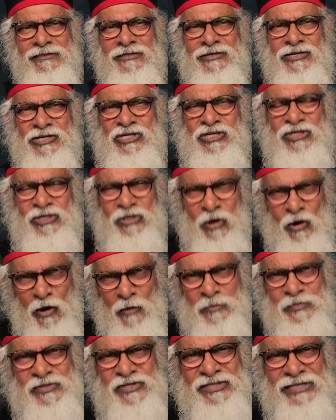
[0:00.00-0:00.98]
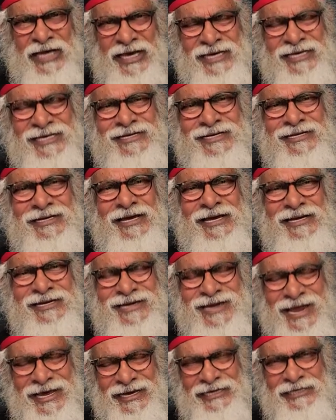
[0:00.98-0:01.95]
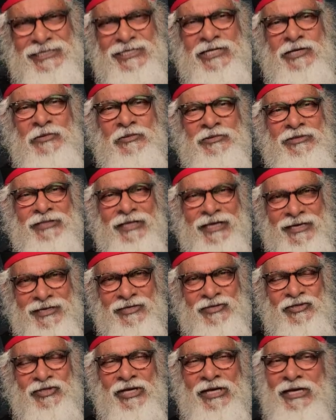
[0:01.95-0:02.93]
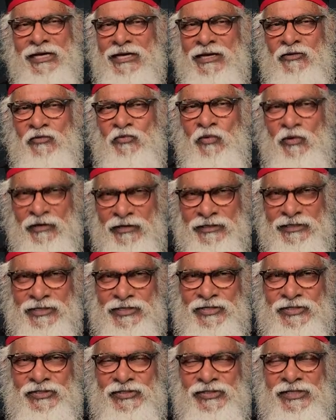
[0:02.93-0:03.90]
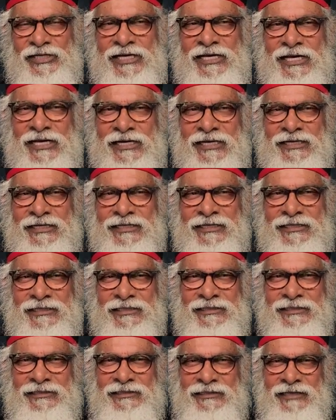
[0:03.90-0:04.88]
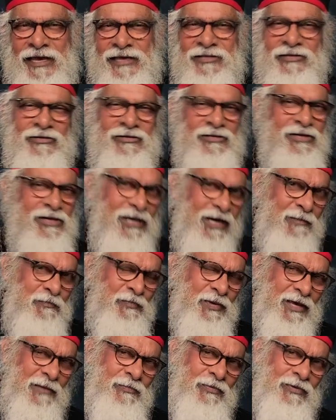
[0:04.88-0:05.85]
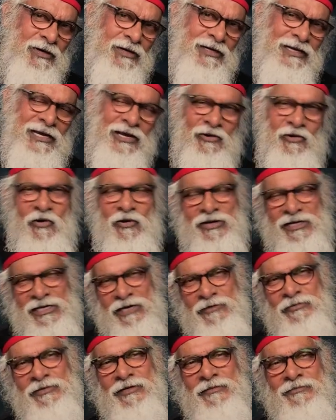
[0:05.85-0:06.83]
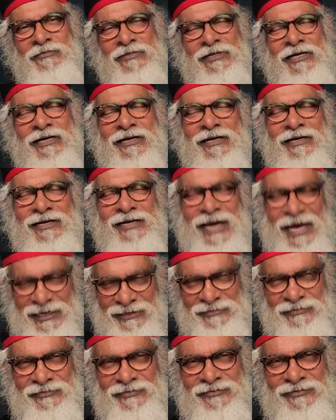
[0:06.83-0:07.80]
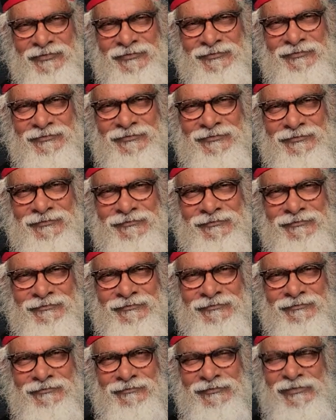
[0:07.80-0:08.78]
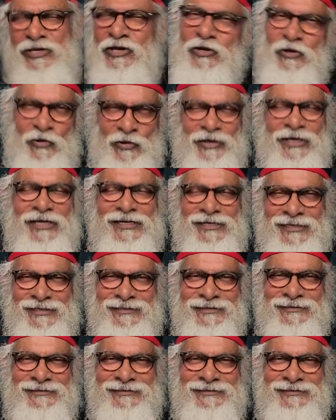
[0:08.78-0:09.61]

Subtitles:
Stop saying negative things. Words either kill people or give them life. You know it.